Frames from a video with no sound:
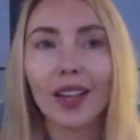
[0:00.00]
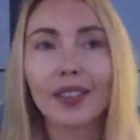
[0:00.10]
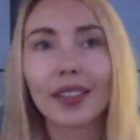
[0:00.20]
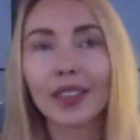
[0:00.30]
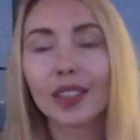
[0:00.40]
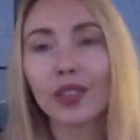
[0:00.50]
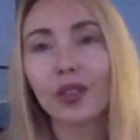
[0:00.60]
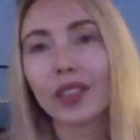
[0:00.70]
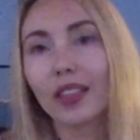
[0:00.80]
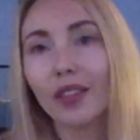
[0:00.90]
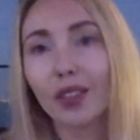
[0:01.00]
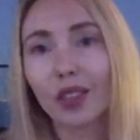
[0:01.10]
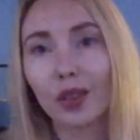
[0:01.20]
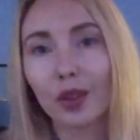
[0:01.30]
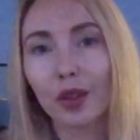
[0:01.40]
and then they will deliver
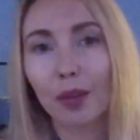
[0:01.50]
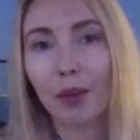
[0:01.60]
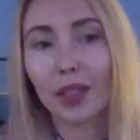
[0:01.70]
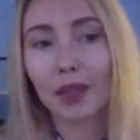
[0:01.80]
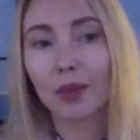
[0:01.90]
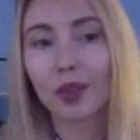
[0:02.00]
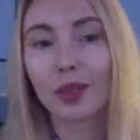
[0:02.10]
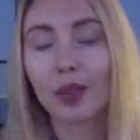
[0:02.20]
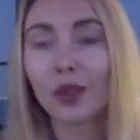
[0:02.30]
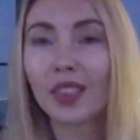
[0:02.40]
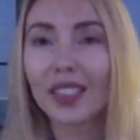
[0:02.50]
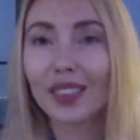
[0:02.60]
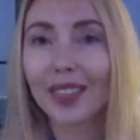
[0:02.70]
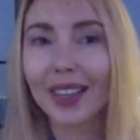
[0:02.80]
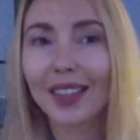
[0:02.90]
to your apartment. So no need
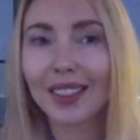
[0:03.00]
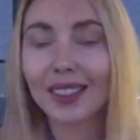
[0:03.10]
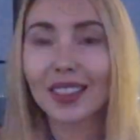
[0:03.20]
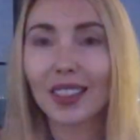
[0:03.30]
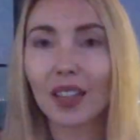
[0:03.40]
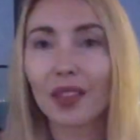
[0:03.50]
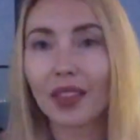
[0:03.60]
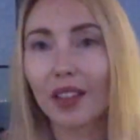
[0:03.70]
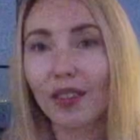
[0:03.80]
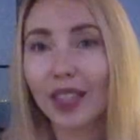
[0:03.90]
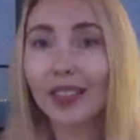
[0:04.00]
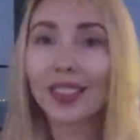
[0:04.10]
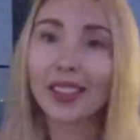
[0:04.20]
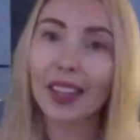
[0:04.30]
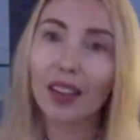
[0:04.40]
to carry the stuff in
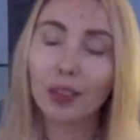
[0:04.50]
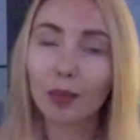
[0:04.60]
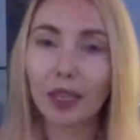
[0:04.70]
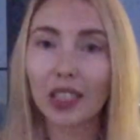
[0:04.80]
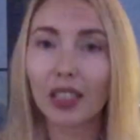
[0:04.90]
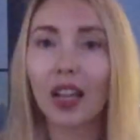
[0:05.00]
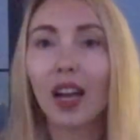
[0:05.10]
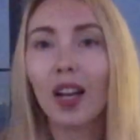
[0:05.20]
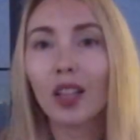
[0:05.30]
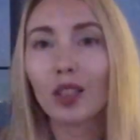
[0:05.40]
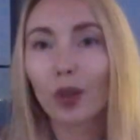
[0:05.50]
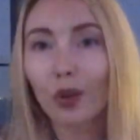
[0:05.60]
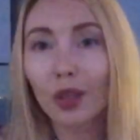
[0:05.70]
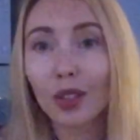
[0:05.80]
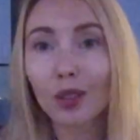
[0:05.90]
elevators, they have special
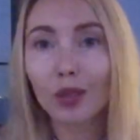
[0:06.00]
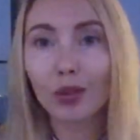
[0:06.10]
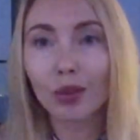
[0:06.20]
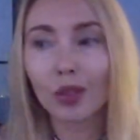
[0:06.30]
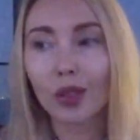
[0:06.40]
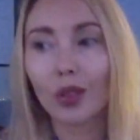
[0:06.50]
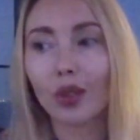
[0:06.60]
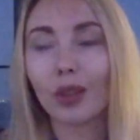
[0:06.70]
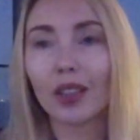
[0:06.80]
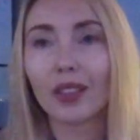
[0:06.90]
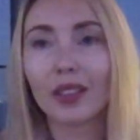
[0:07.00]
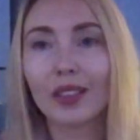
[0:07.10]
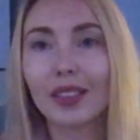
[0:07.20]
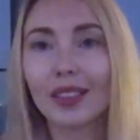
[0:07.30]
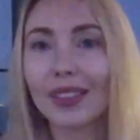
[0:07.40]
trolley to do so.
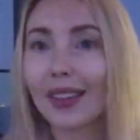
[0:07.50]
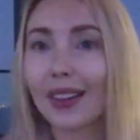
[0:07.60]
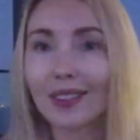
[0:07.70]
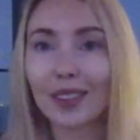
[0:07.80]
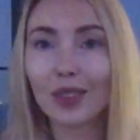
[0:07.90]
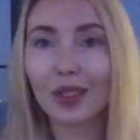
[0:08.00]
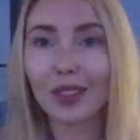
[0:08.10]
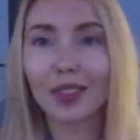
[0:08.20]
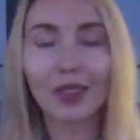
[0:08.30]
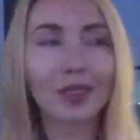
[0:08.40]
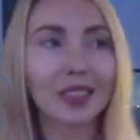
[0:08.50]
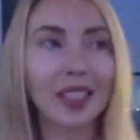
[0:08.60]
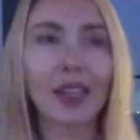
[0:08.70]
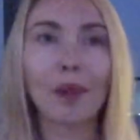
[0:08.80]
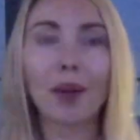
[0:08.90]
And yeah, you don't need to
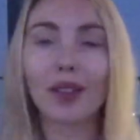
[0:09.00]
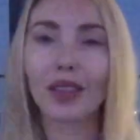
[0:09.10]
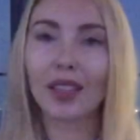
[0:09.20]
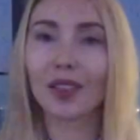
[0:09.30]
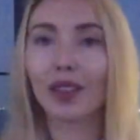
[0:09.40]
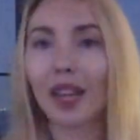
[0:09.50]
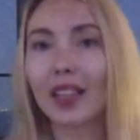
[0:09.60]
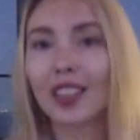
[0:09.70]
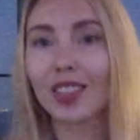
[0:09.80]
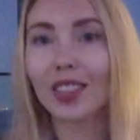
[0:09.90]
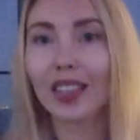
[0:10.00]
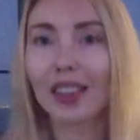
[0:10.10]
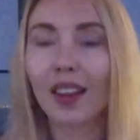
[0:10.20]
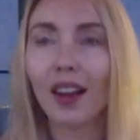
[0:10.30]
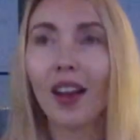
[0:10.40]
think about like your luggage is like